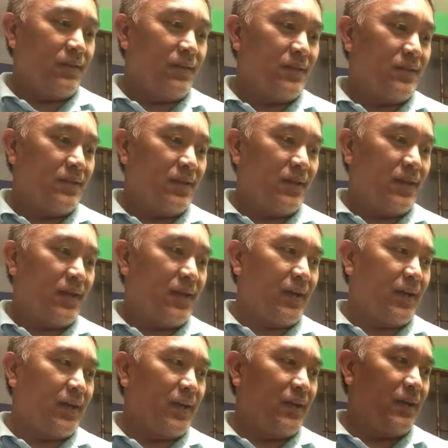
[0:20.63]
This
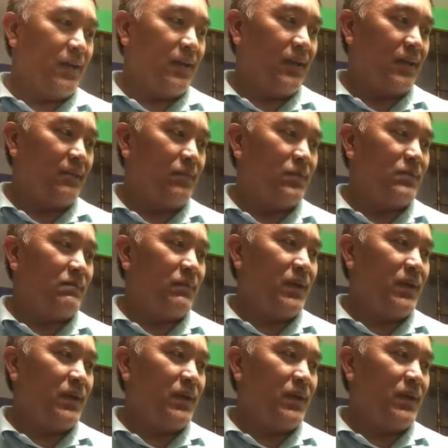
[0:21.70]
guy was